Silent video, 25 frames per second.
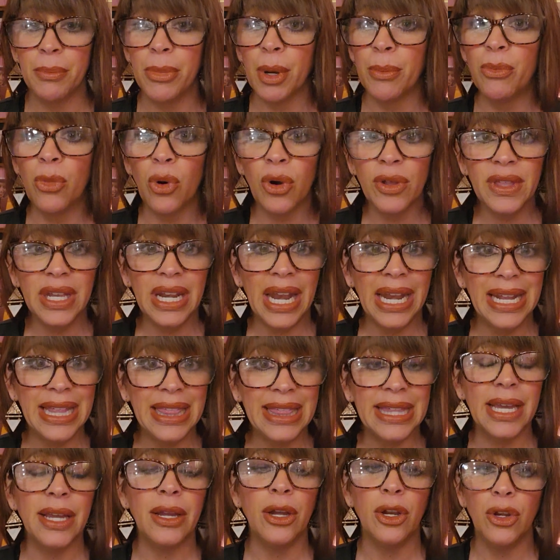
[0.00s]
but more than
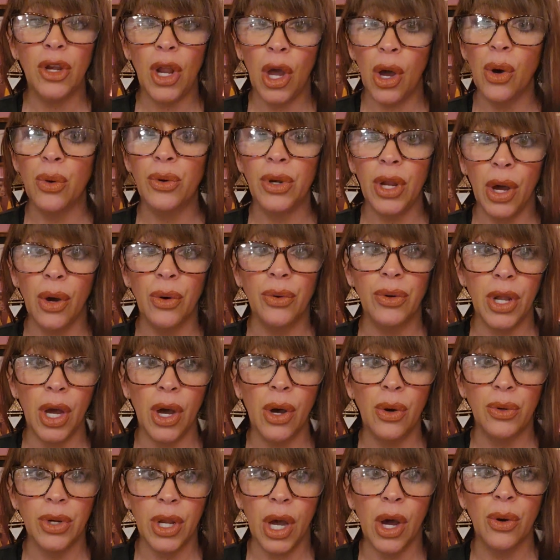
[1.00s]
anything,
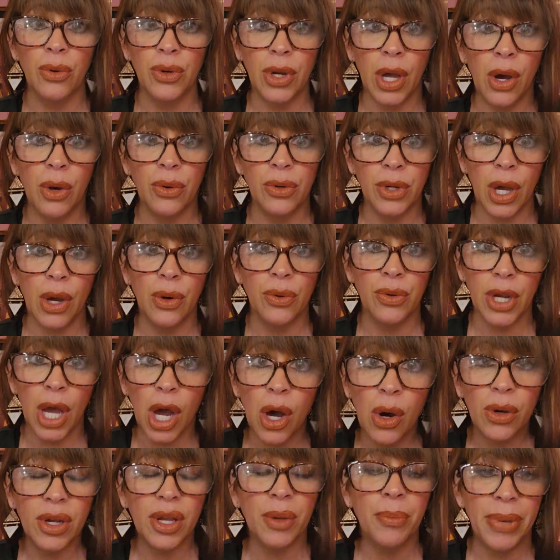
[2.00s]

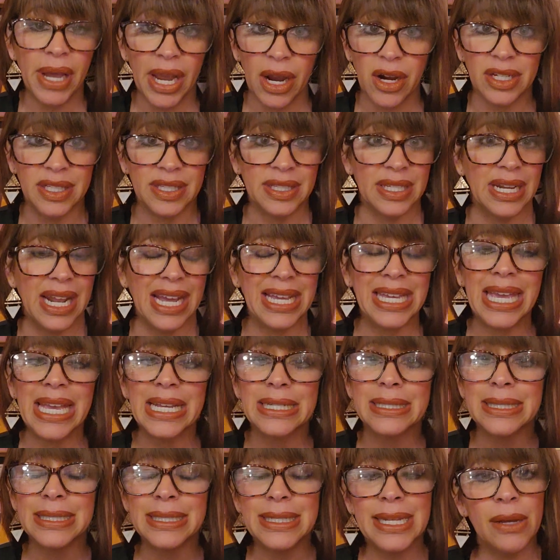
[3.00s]
no comparison. I
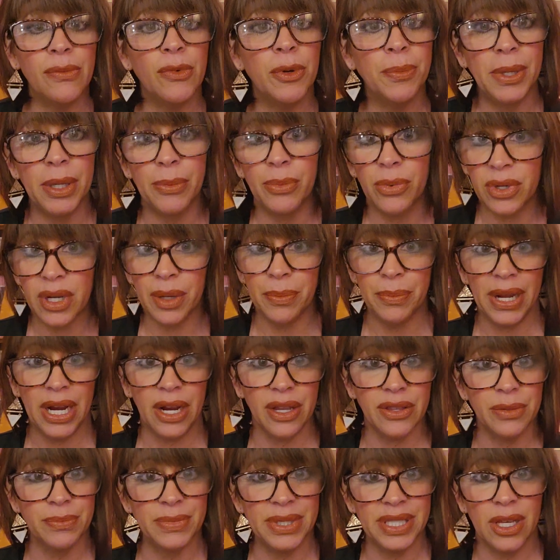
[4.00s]
can't stand when people
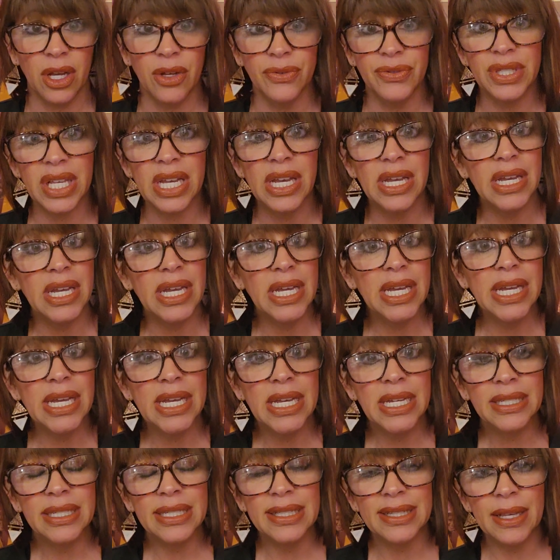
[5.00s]
compare themselves
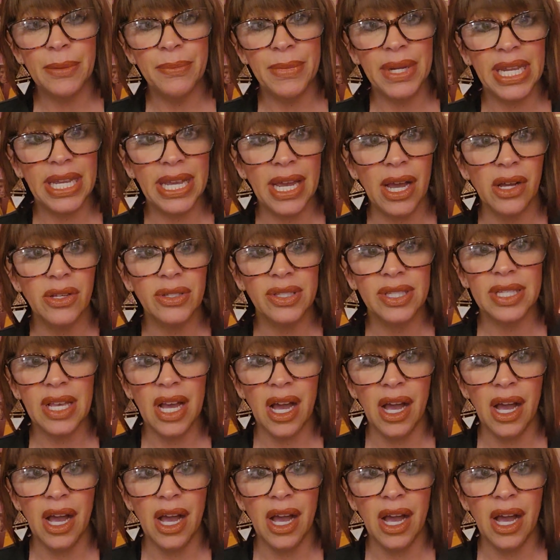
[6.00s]
to somebody else.